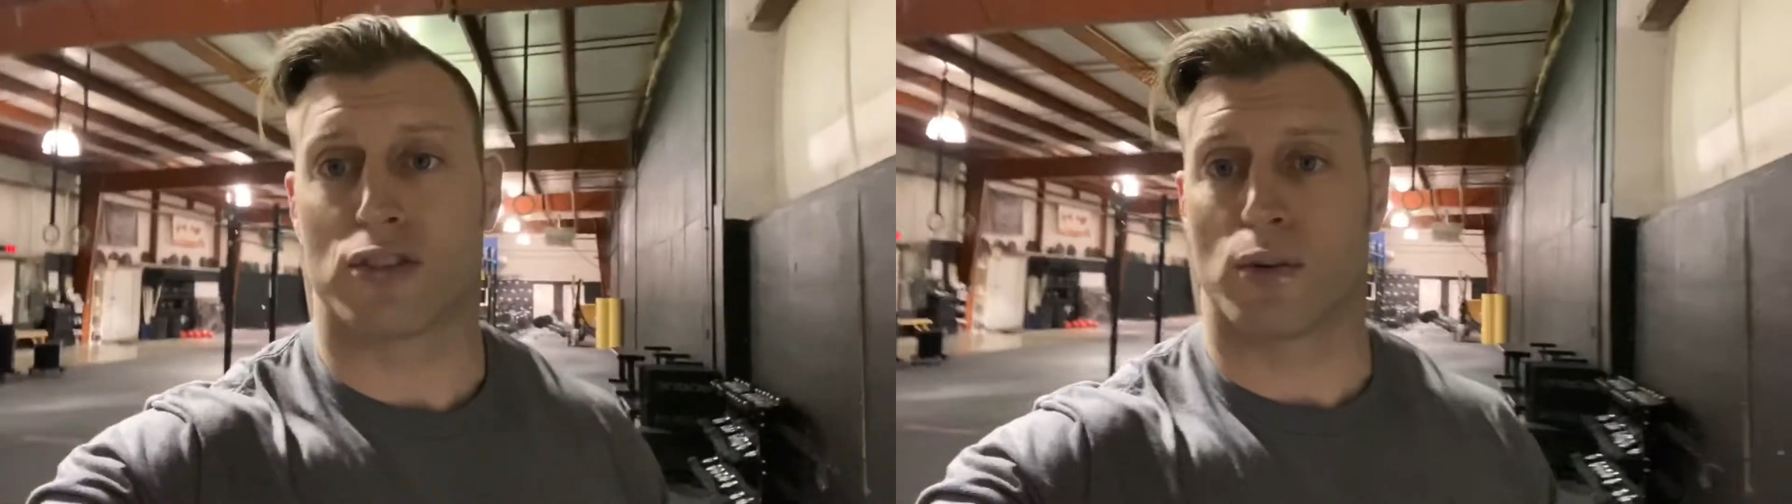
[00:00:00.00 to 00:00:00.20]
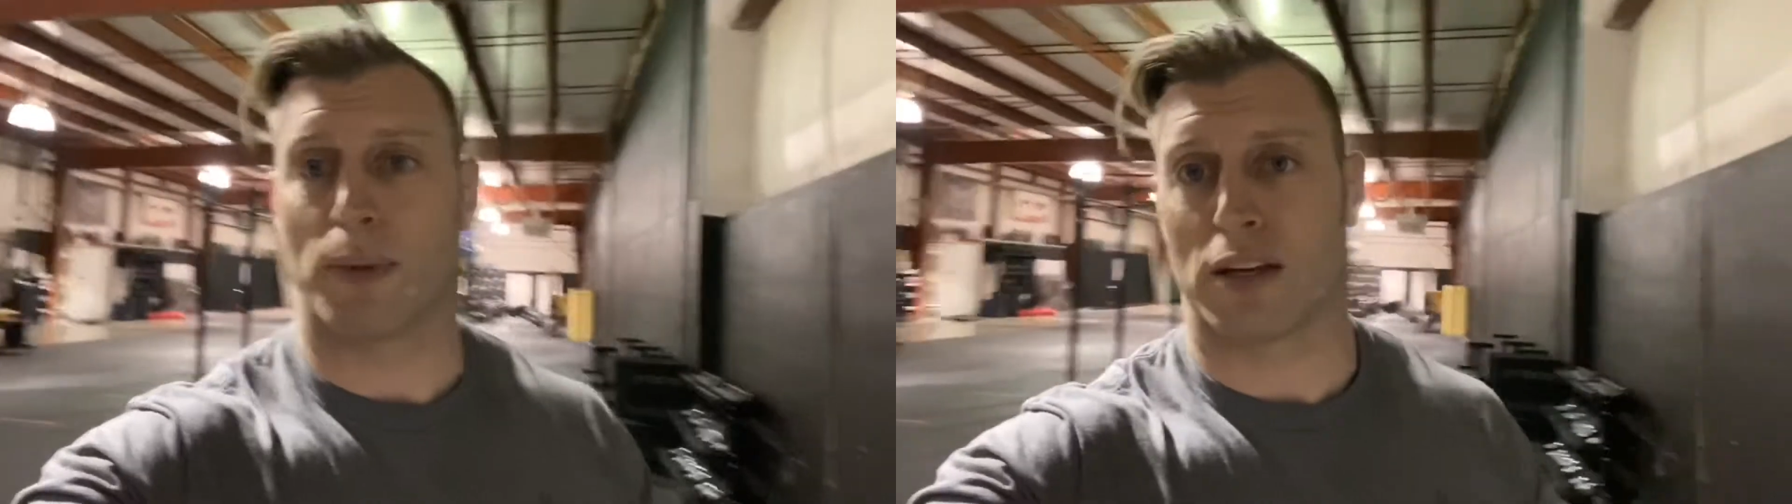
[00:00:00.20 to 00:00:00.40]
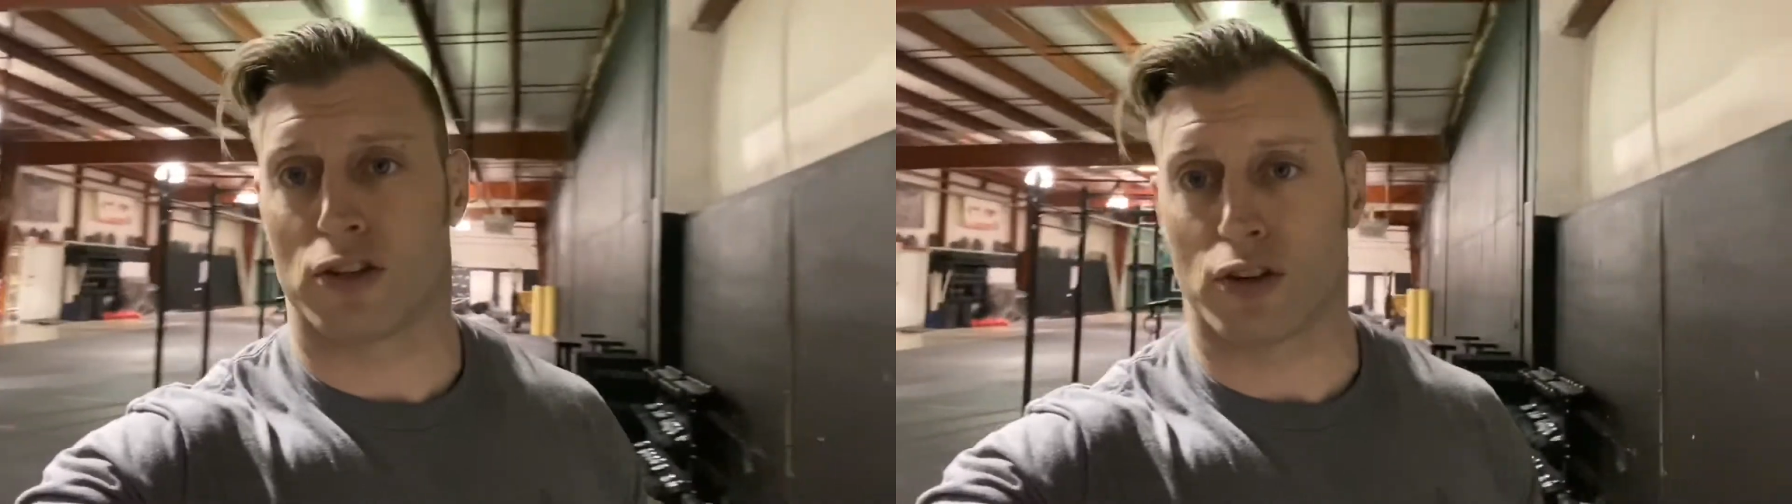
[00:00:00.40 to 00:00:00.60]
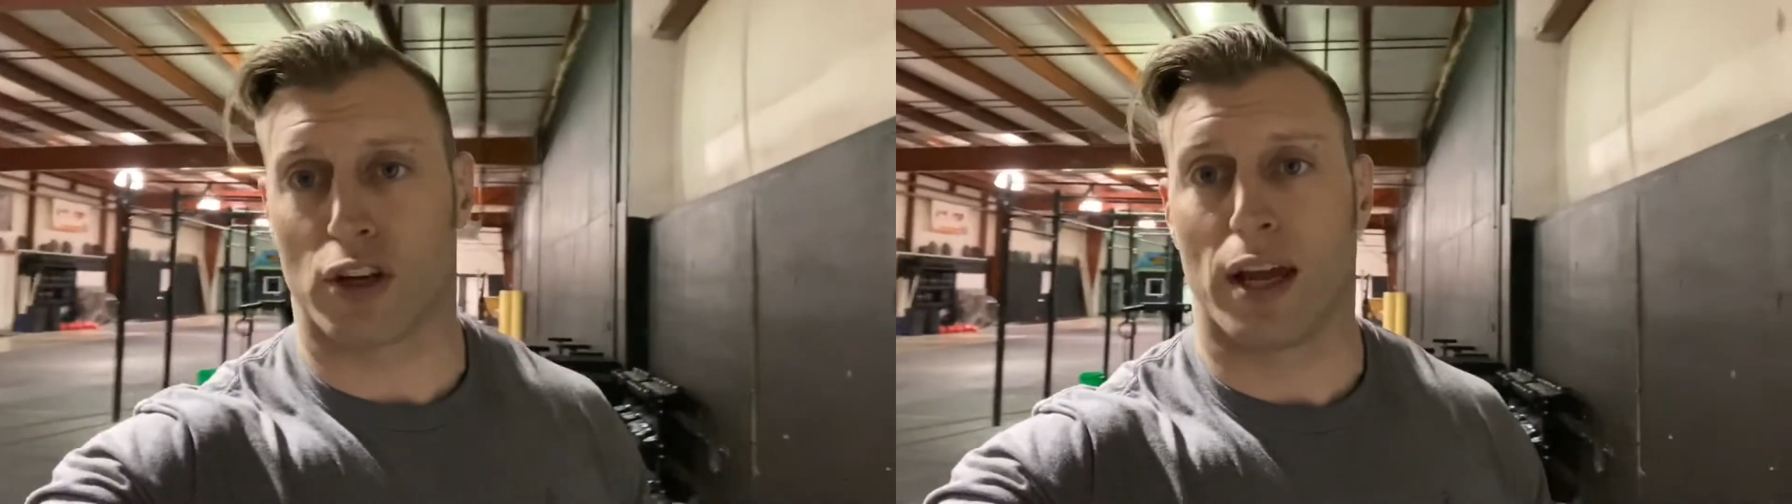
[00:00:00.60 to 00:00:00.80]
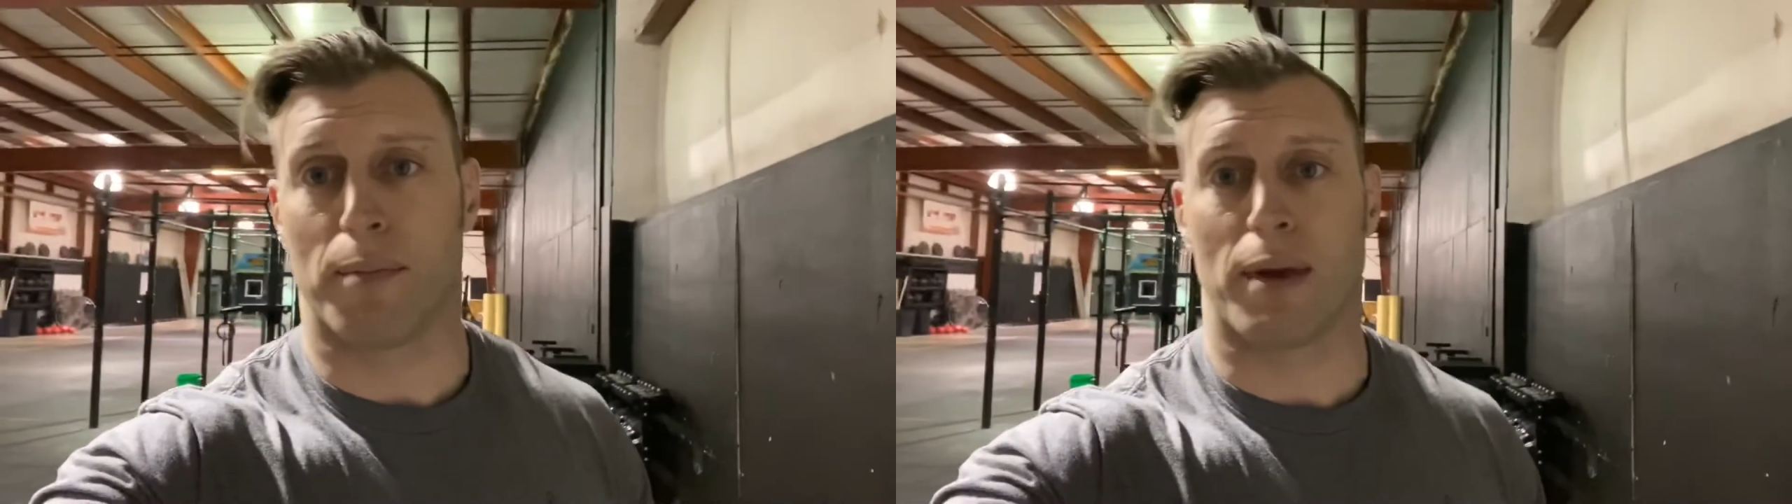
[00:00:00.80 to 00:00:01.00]
so make sure you
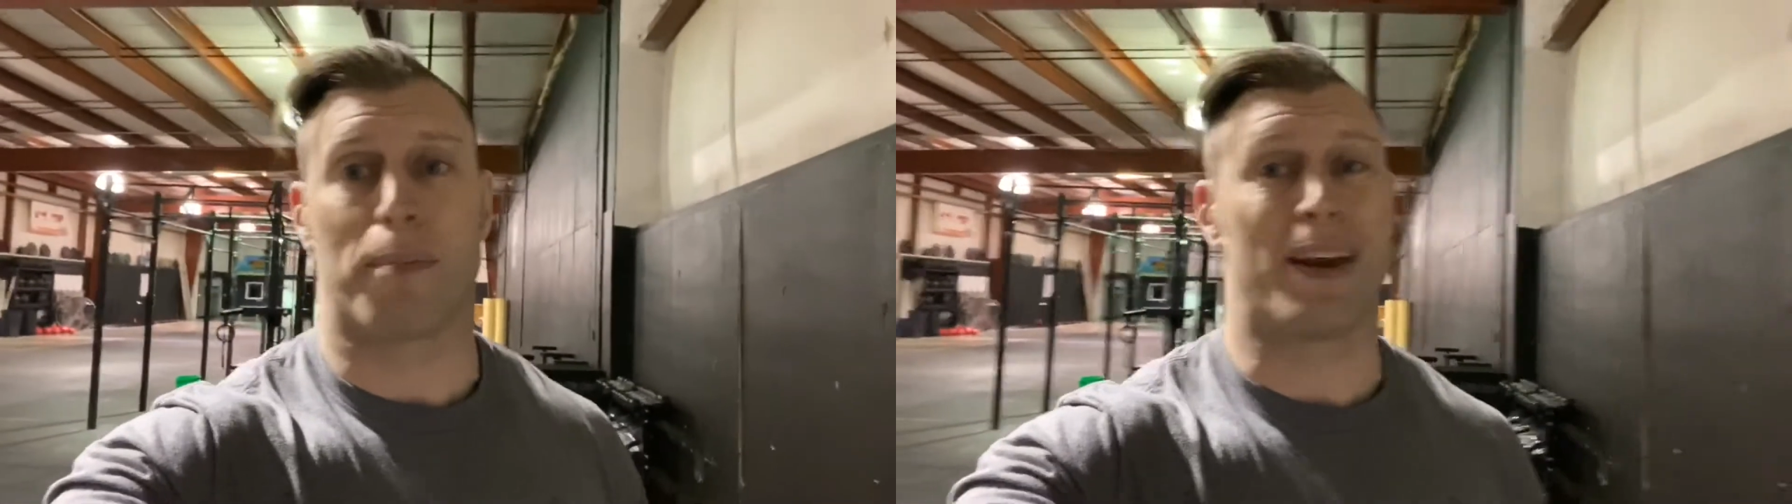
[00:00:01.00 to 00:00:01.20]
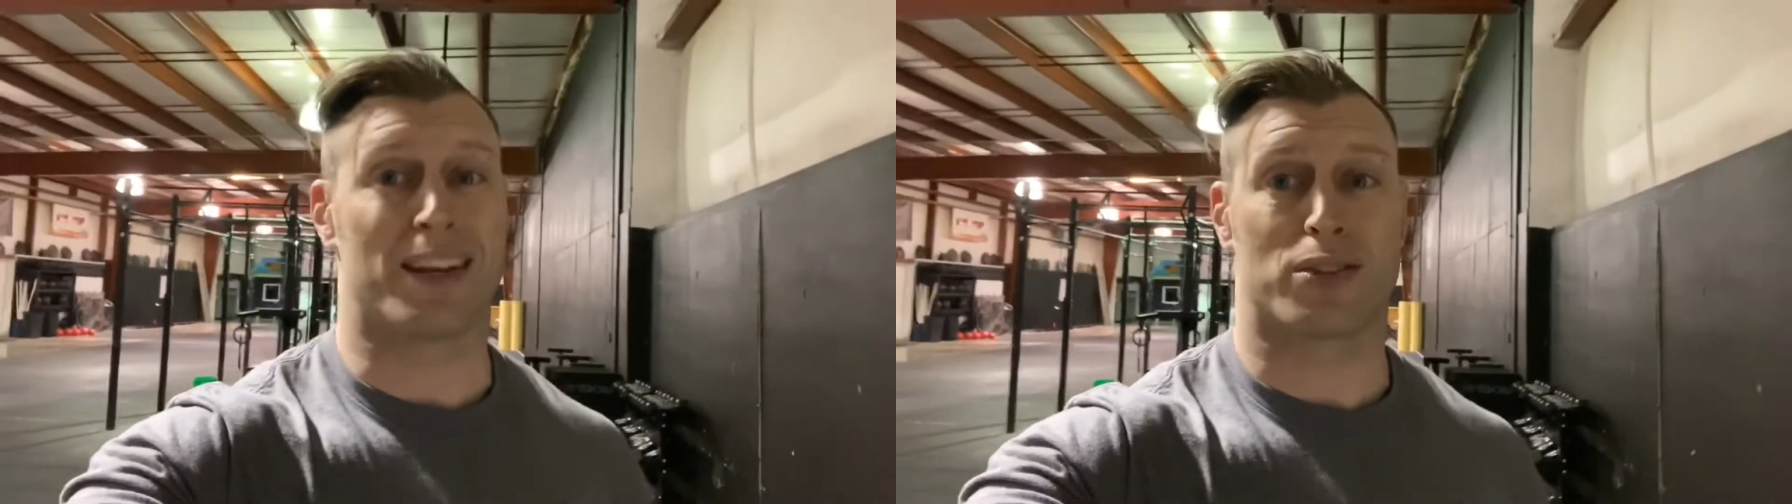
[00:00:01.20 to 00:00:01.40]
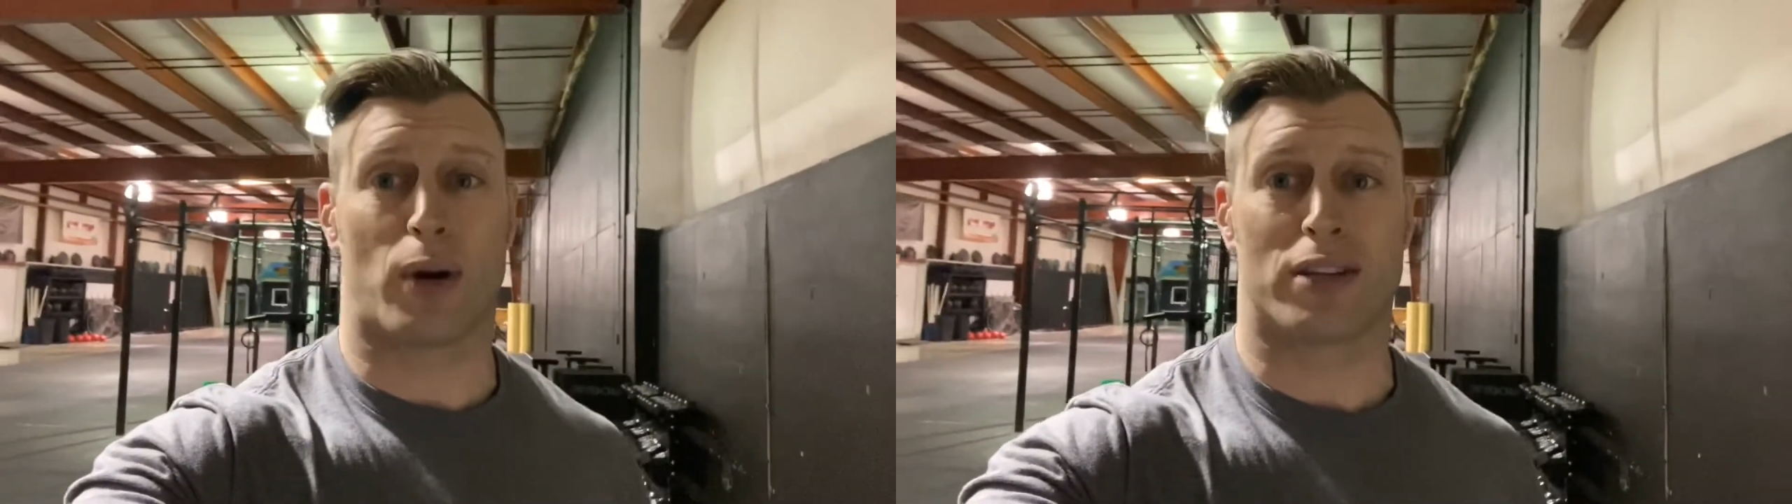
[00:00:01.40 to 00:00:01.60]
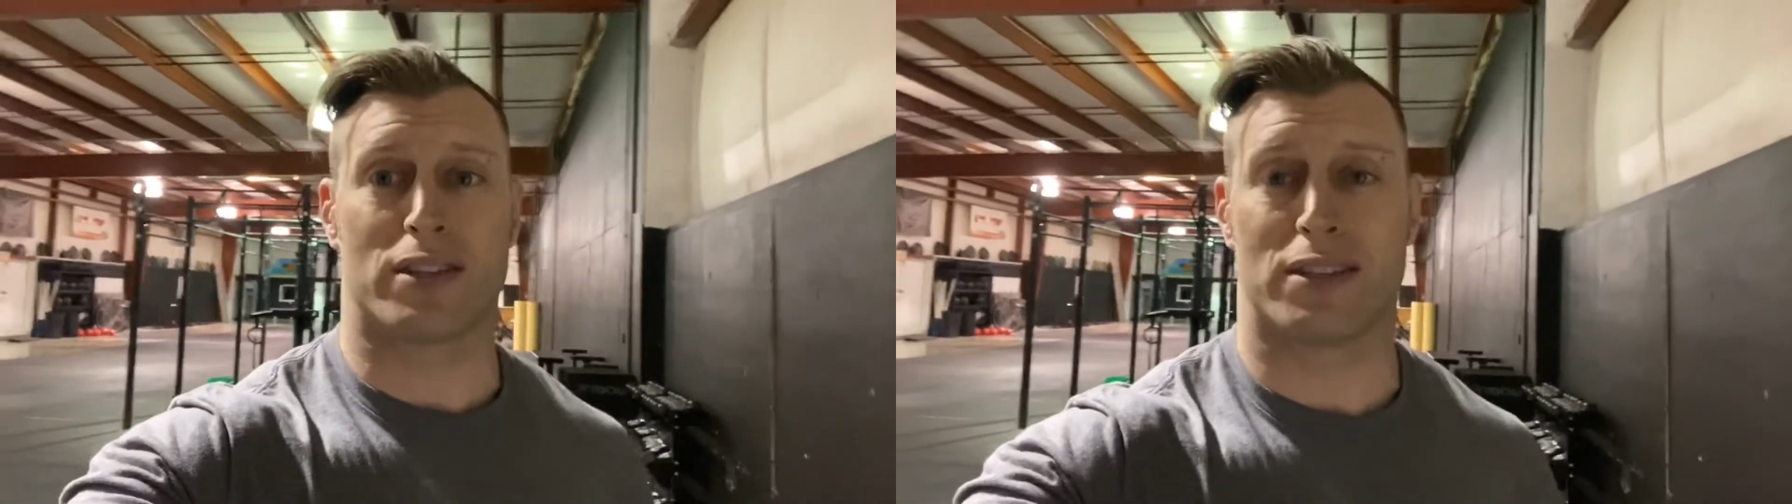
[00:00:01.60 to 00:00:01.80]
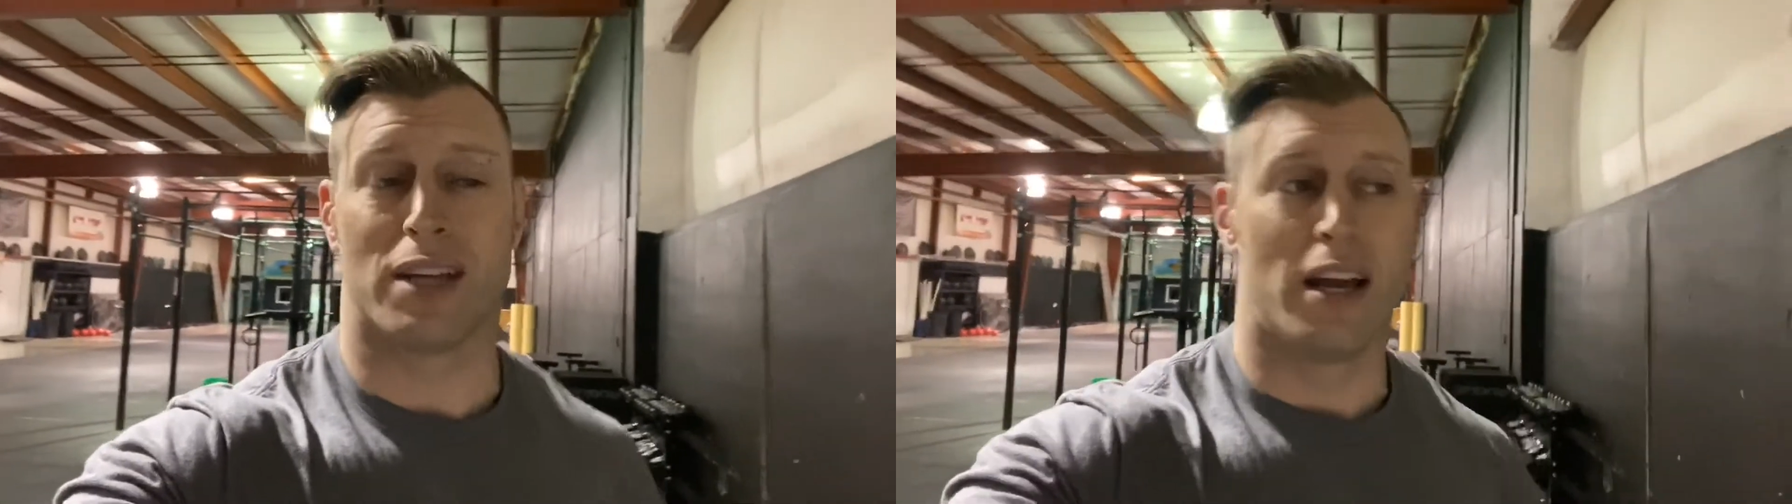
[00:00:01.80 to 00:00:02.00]
hit me up and ask
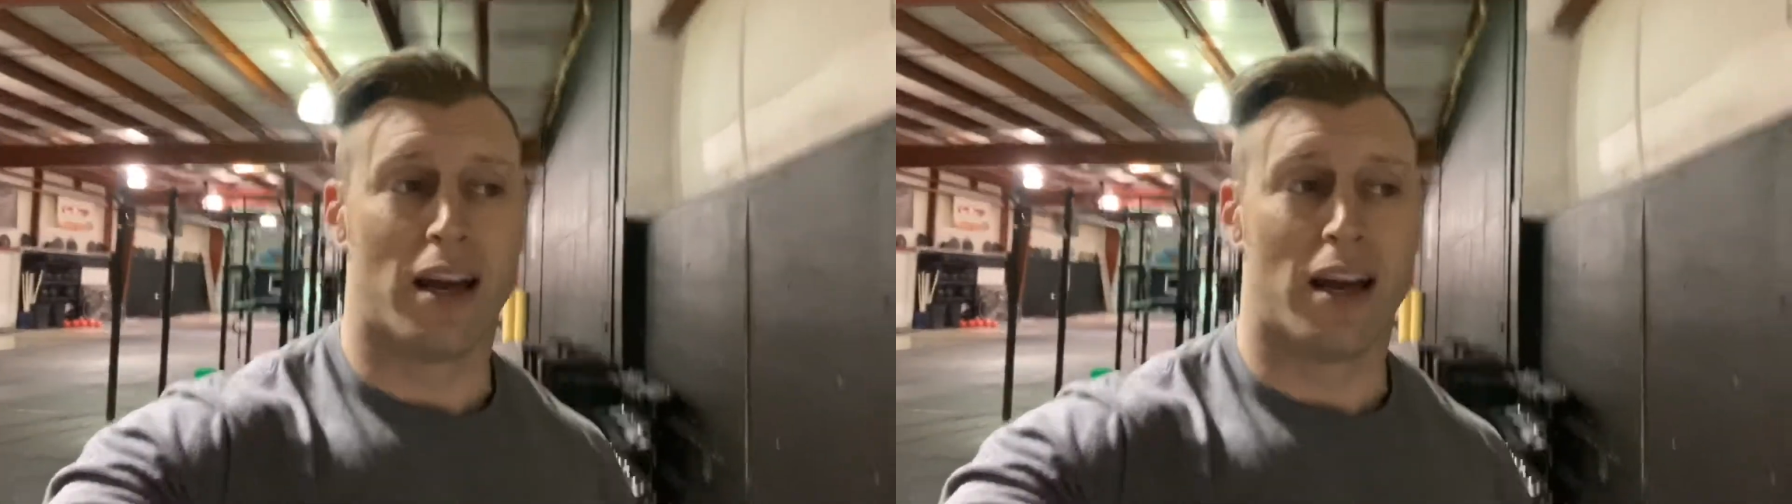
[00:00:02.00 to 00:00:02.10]
questions